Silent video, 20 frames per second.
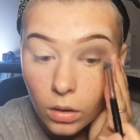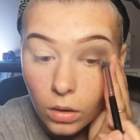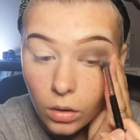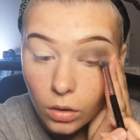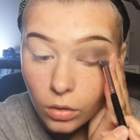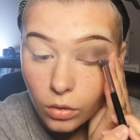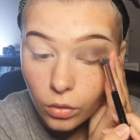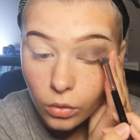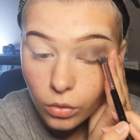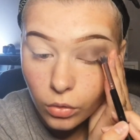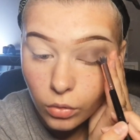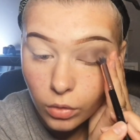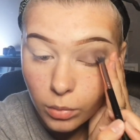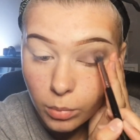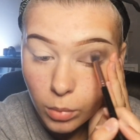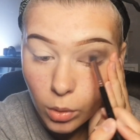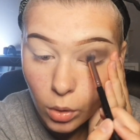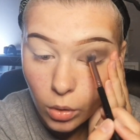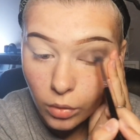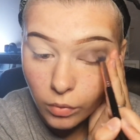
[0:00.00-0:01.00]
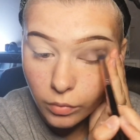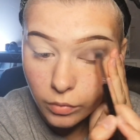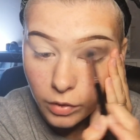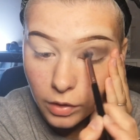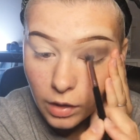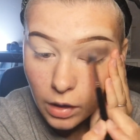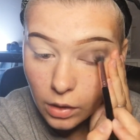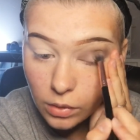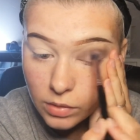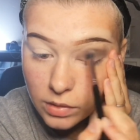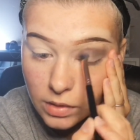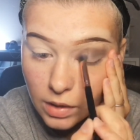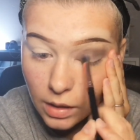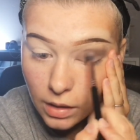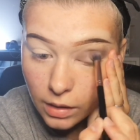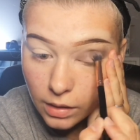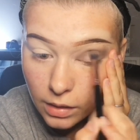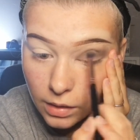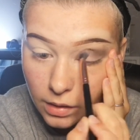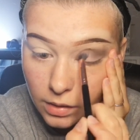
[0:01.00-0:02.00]
Another important thing I'd
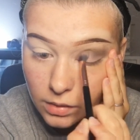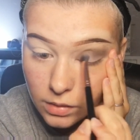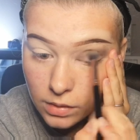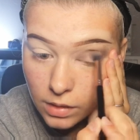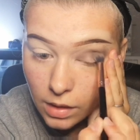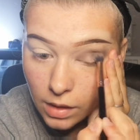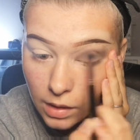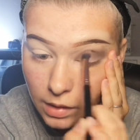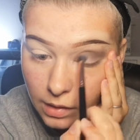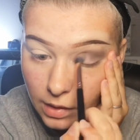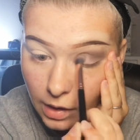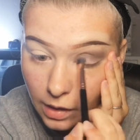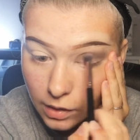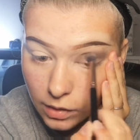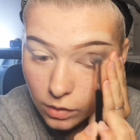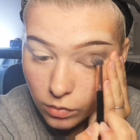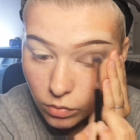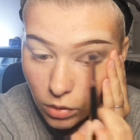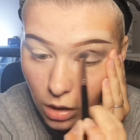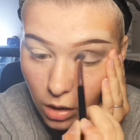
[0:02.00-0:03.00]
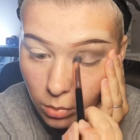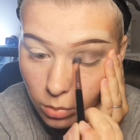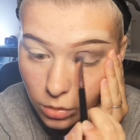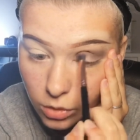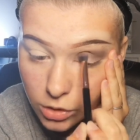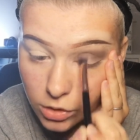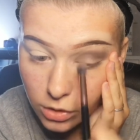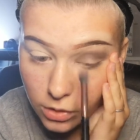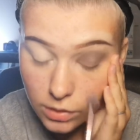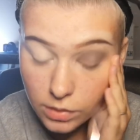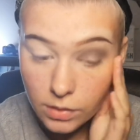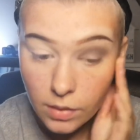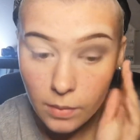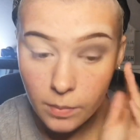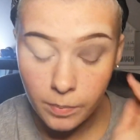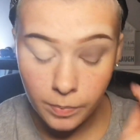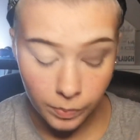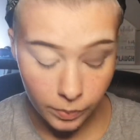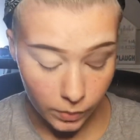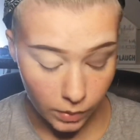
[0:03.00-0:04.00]
say is getting the right brushes.
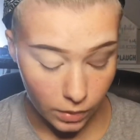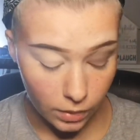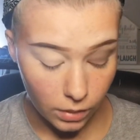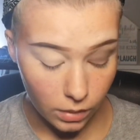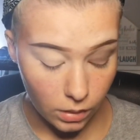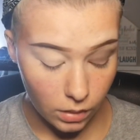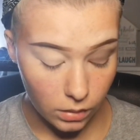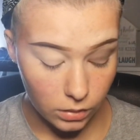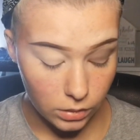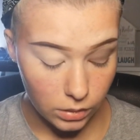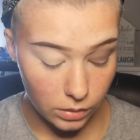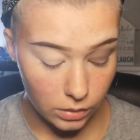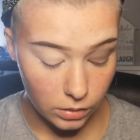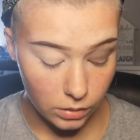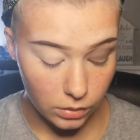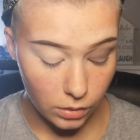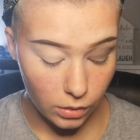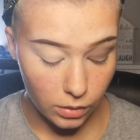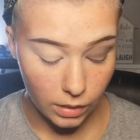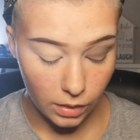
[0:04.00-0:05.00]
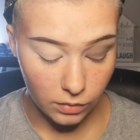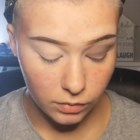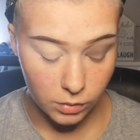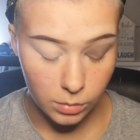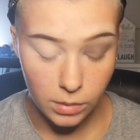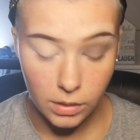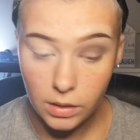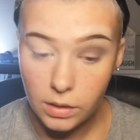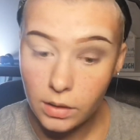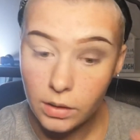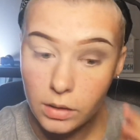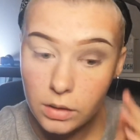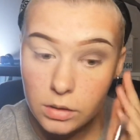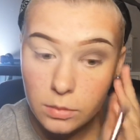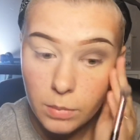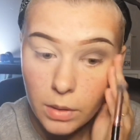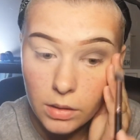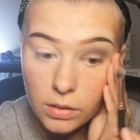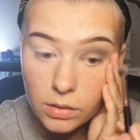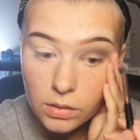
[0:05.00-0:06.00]
It don't have to be an
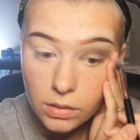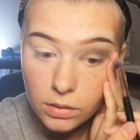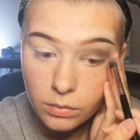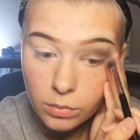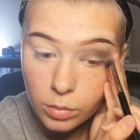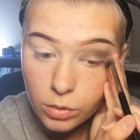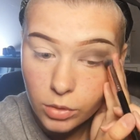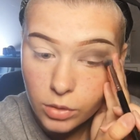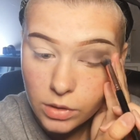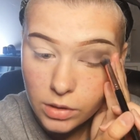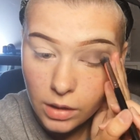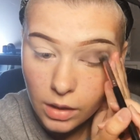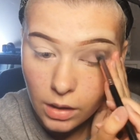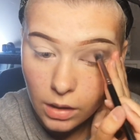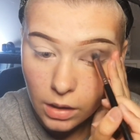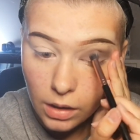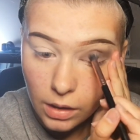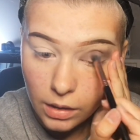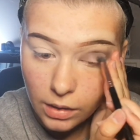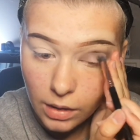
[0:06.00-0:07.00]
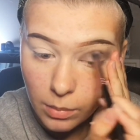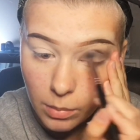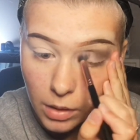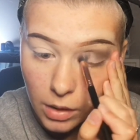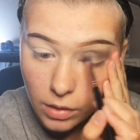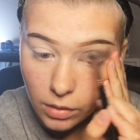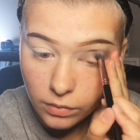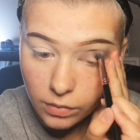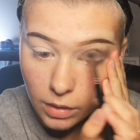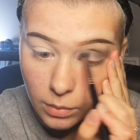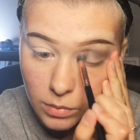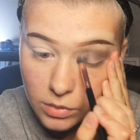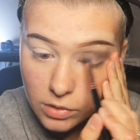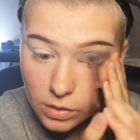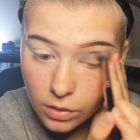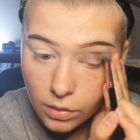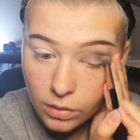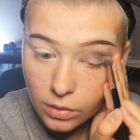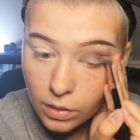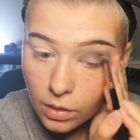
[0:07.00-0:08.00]
expensive brush set, I get mine off
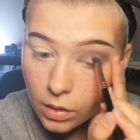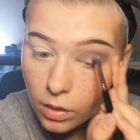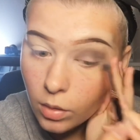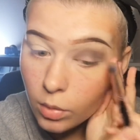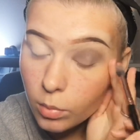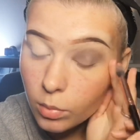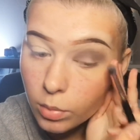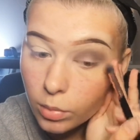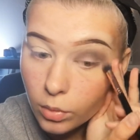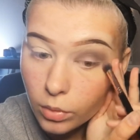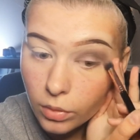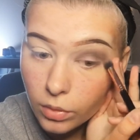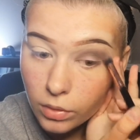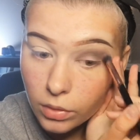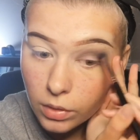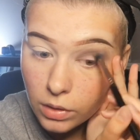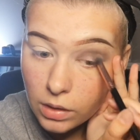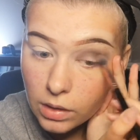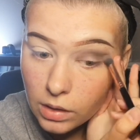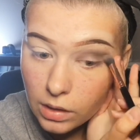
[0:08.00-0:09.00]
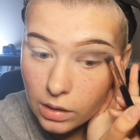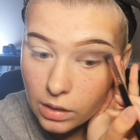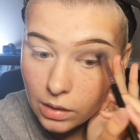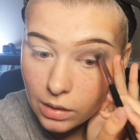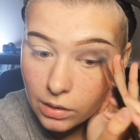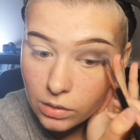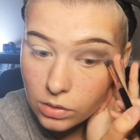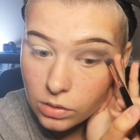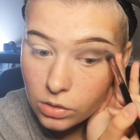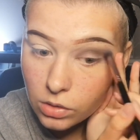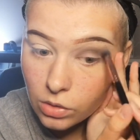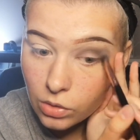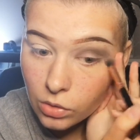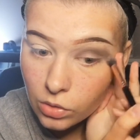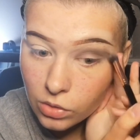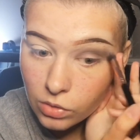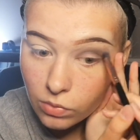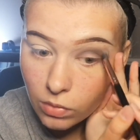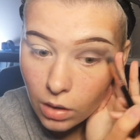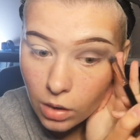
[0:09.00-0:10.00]
Amazon, but the key is to use
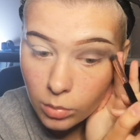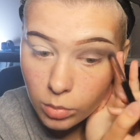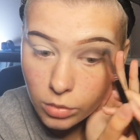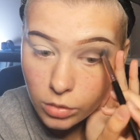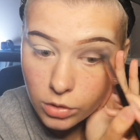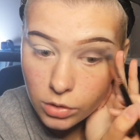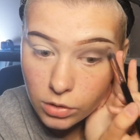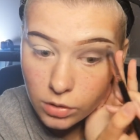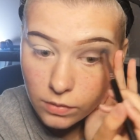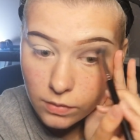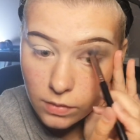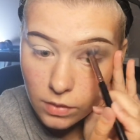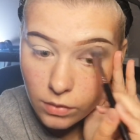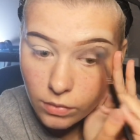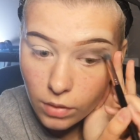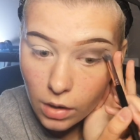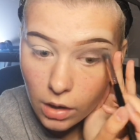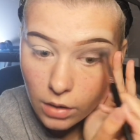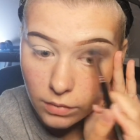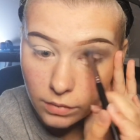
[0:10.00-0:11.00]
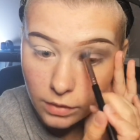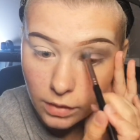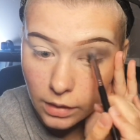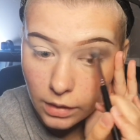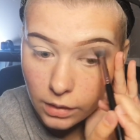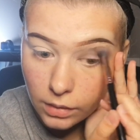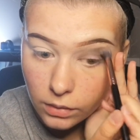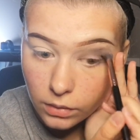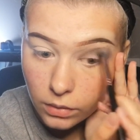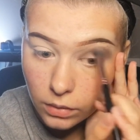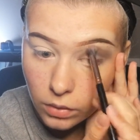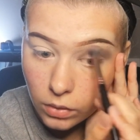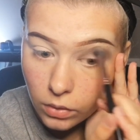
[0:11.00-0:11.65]
the right brushes for the right things.